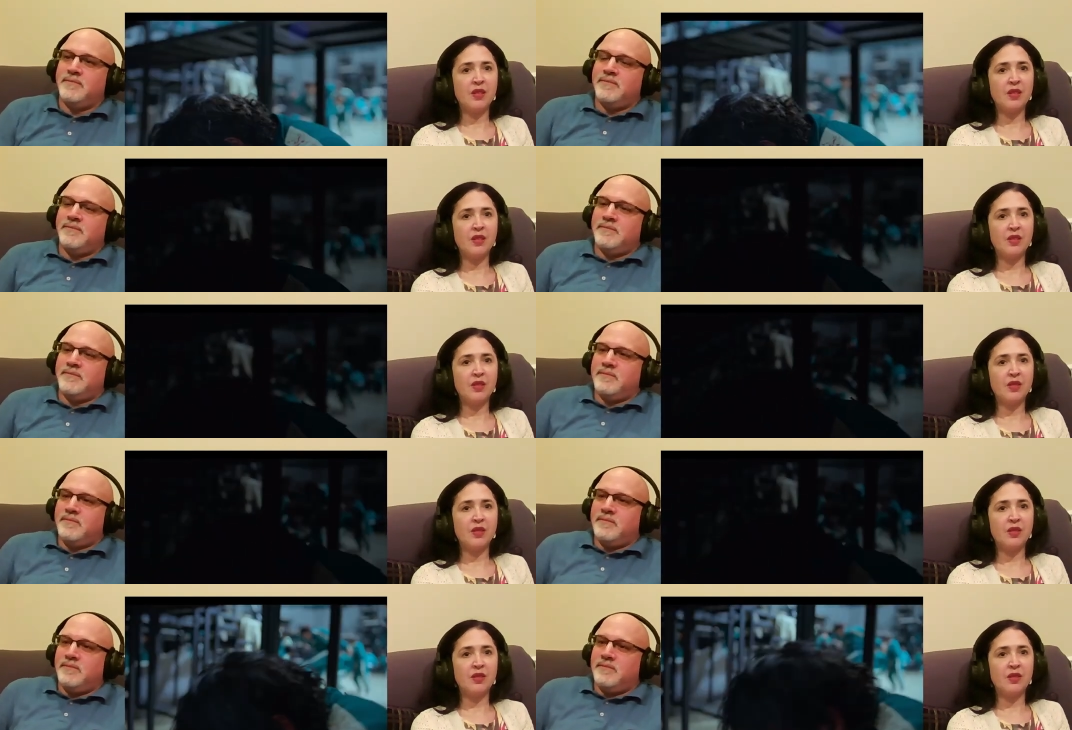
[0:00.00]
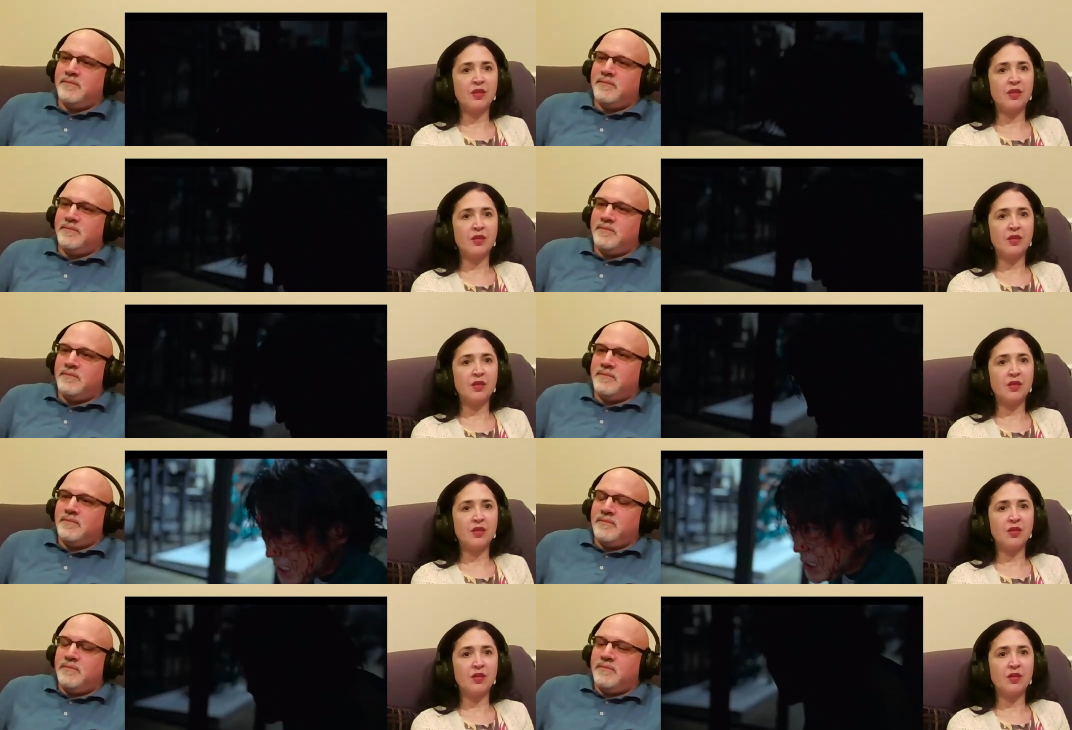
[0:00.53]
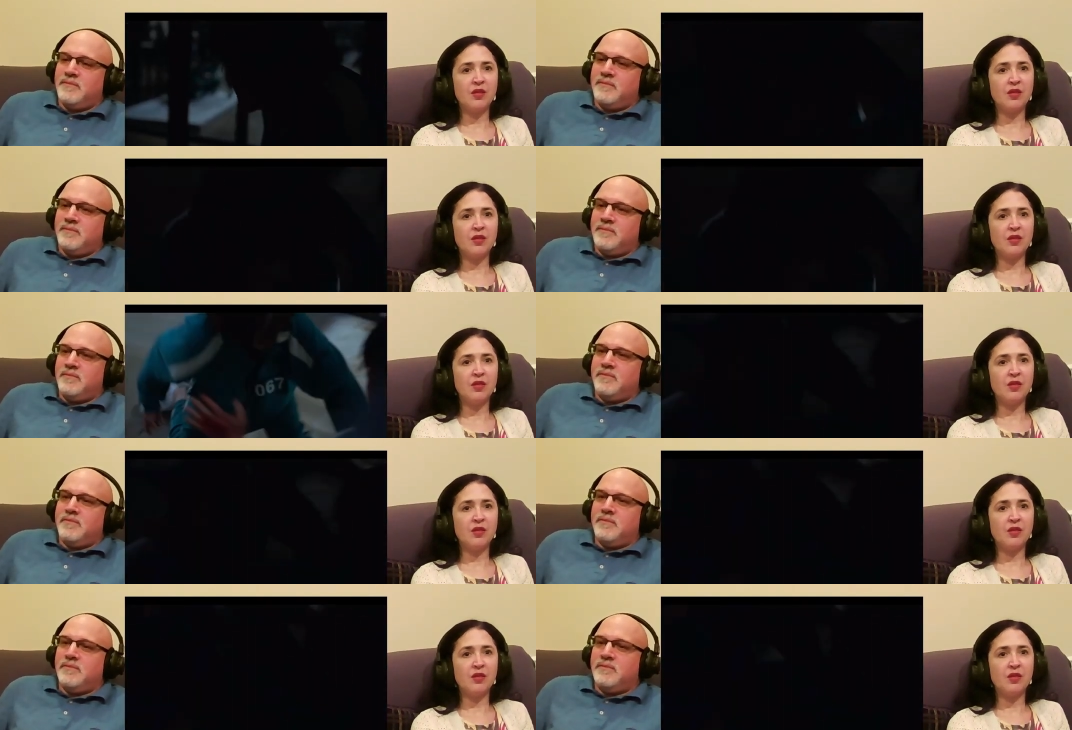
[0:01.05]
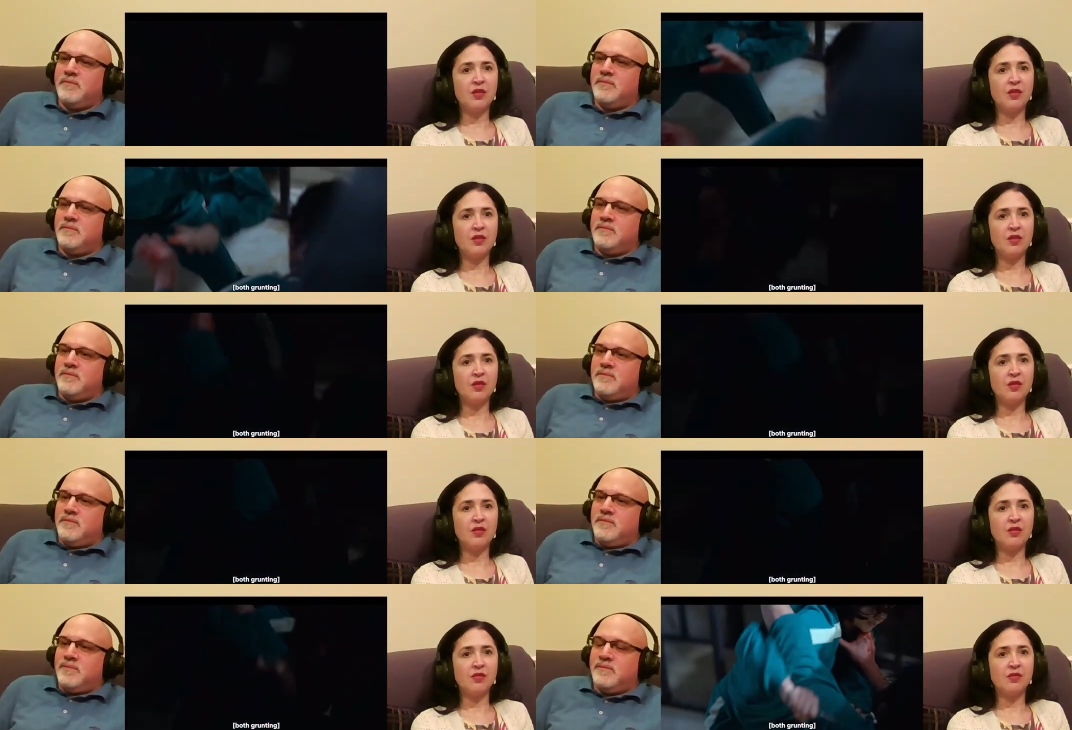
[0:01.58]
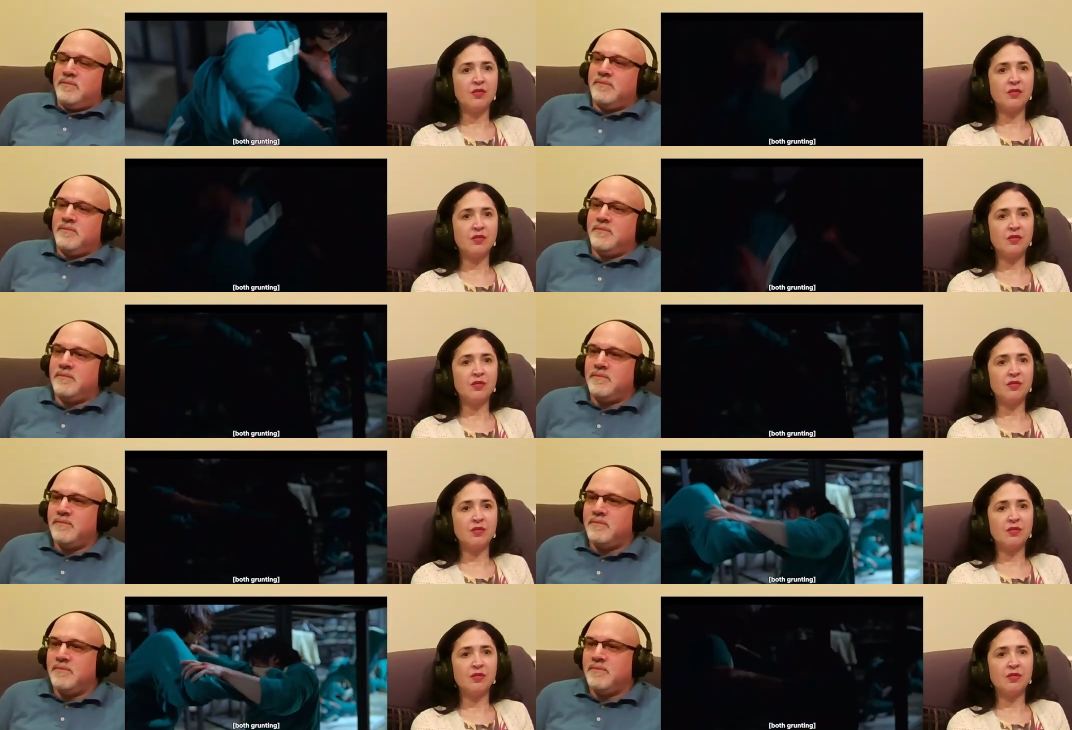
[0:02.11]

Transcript: (silence)